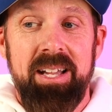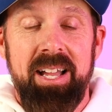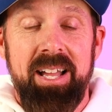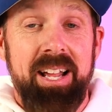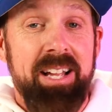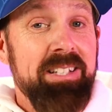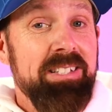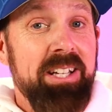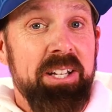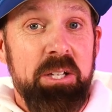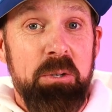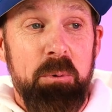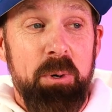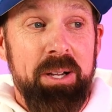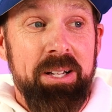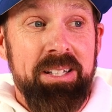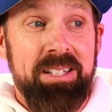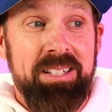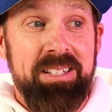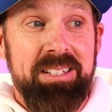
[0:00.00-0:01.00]
I can tell you
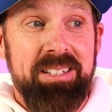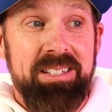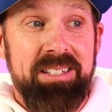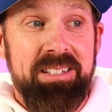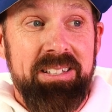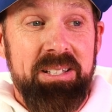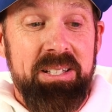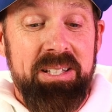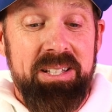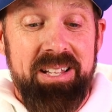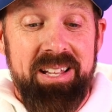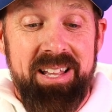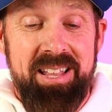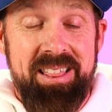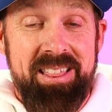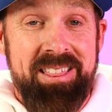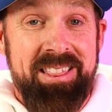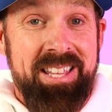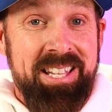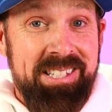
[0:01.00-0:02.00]
what,
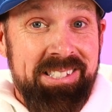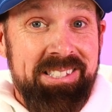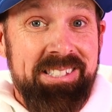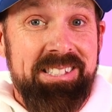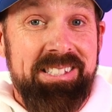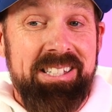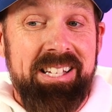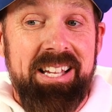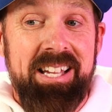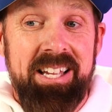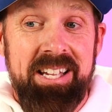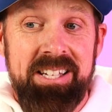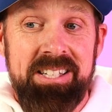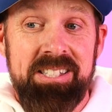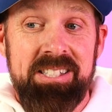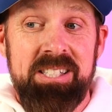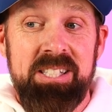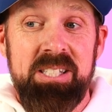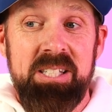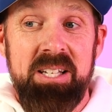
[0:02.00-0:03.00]
this
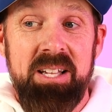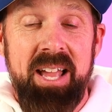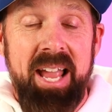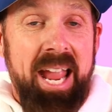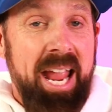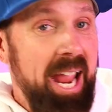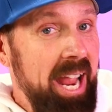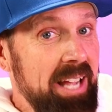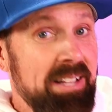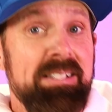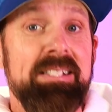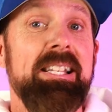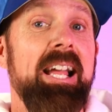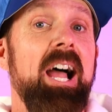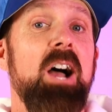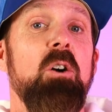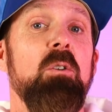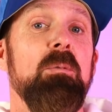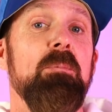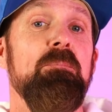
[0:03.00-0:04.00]
is hands
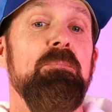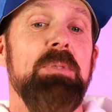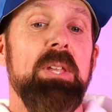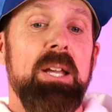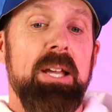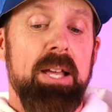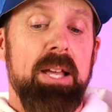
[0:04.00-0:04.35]
down